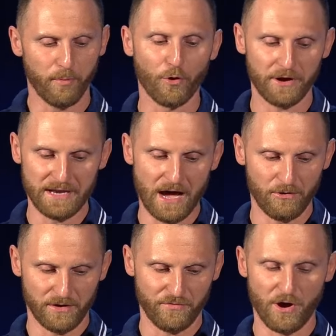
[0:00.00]
pouring
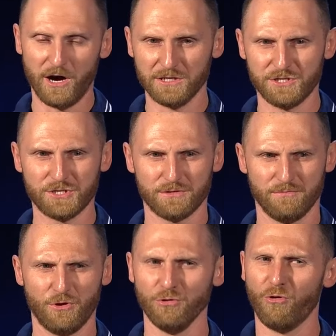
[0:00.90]
out of God's
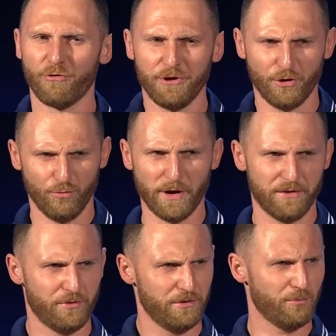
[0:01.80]
glory, or
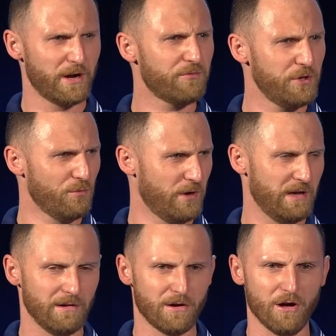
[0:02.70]
whatever you
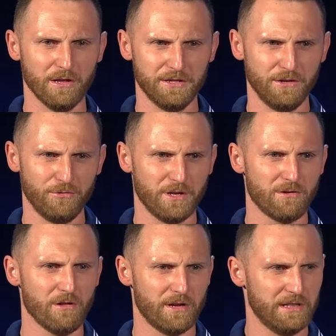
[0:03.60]
want to call it, that you can
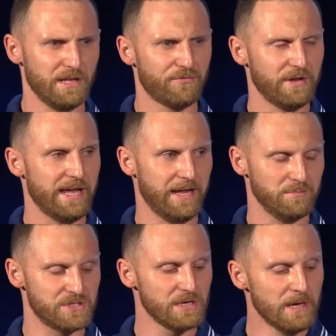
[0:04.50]
call it in different
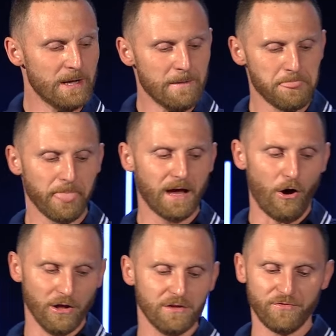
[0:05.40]
names.
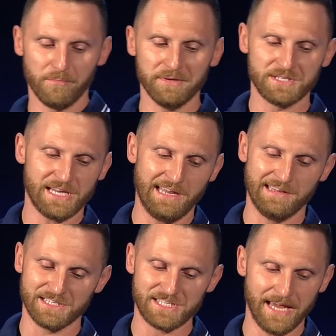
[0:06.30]
All of them been
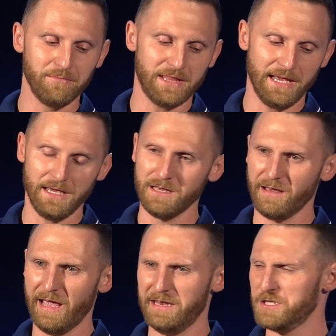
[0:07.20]
saying the same
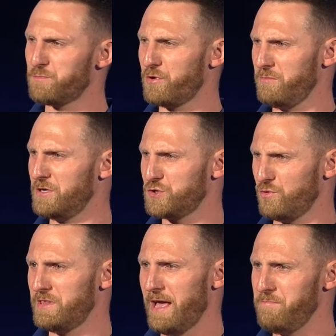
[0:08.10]
thing, and it's pretty much
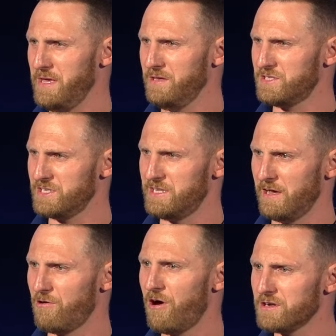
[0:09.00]
what that means is
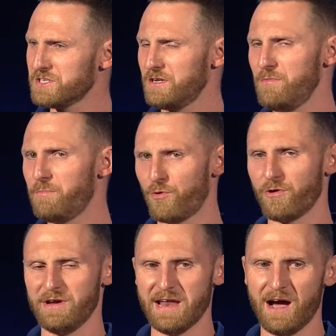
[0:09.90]
that God is going to be
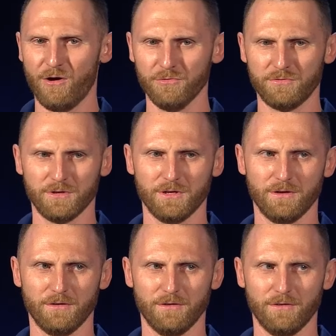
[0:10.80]
pouring out.
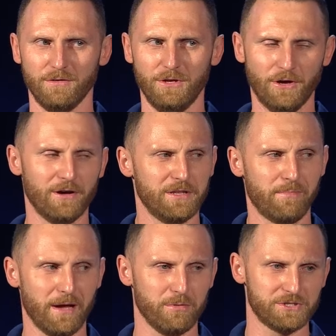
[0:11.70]
You know how the
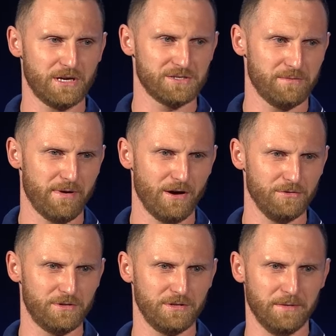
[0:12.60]
Bible talks
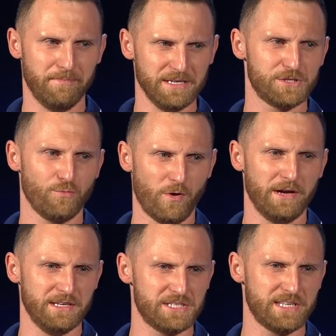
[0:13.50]
about the best
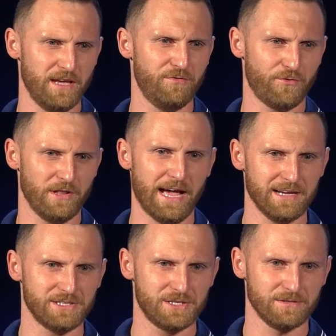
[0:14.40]
wine is saved for
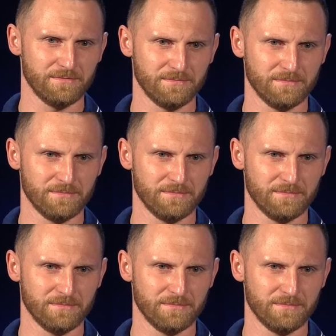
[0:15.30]
last?